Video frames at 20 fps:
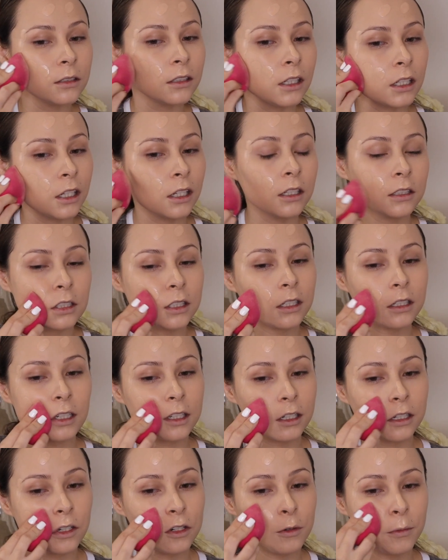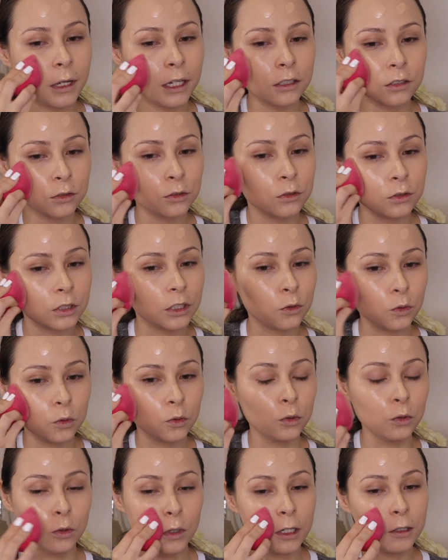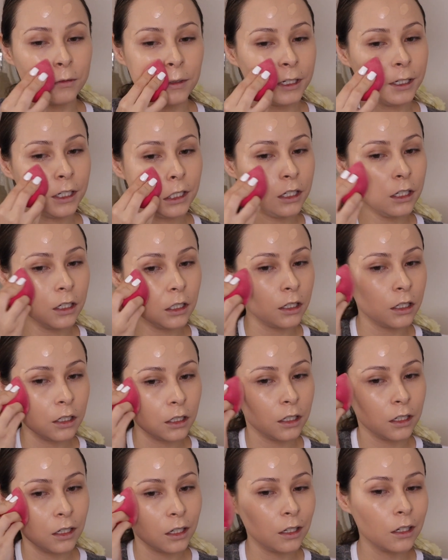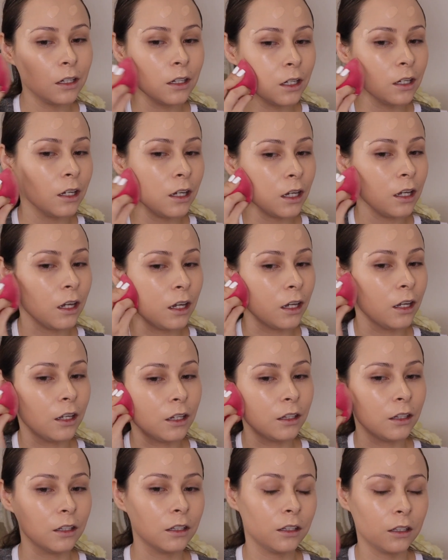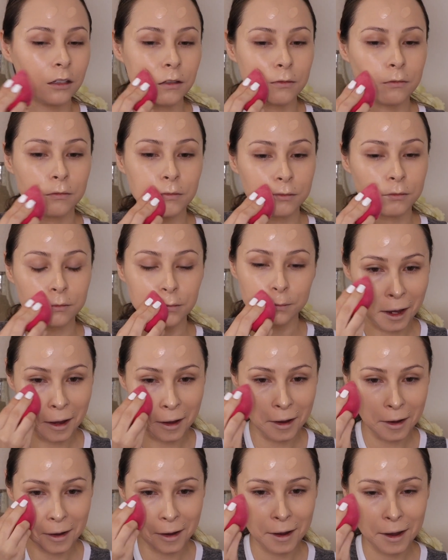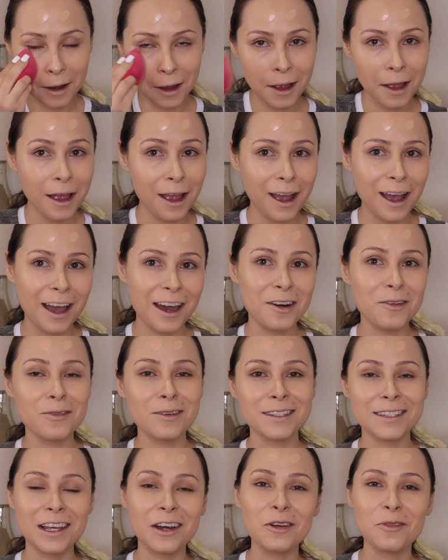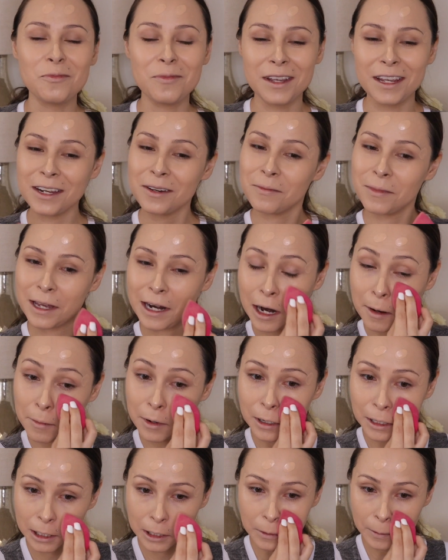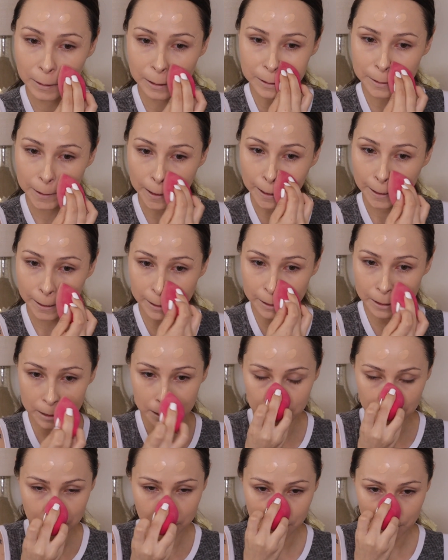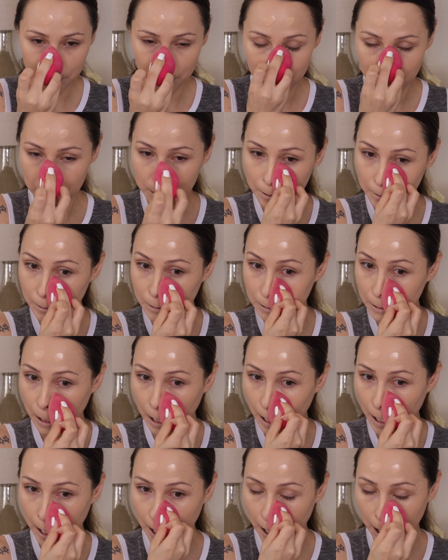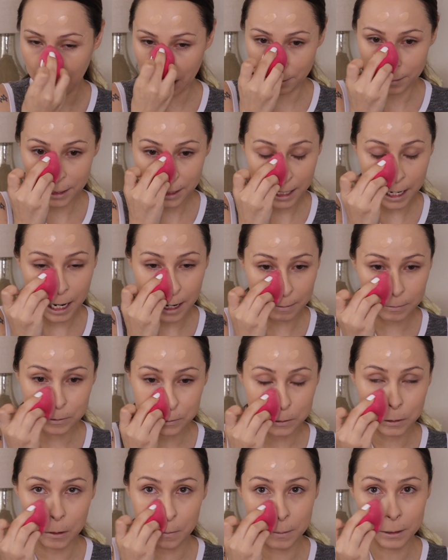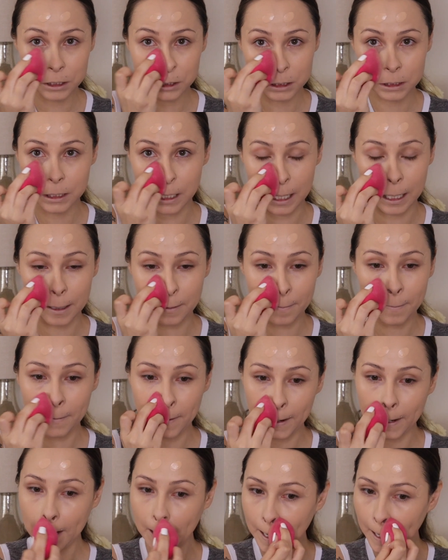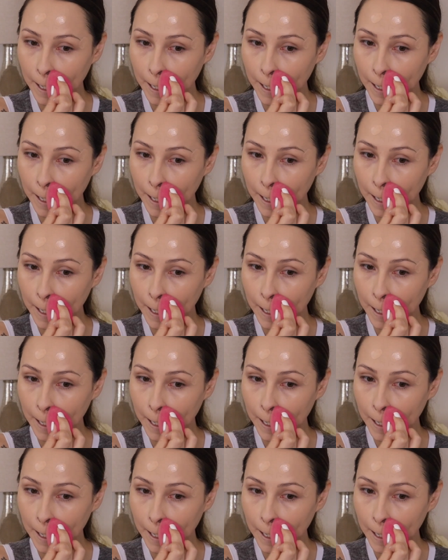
the kids are gonna go back to school already, and I don't want to sound mean, but I'm a little excited because I'm gonna have so much time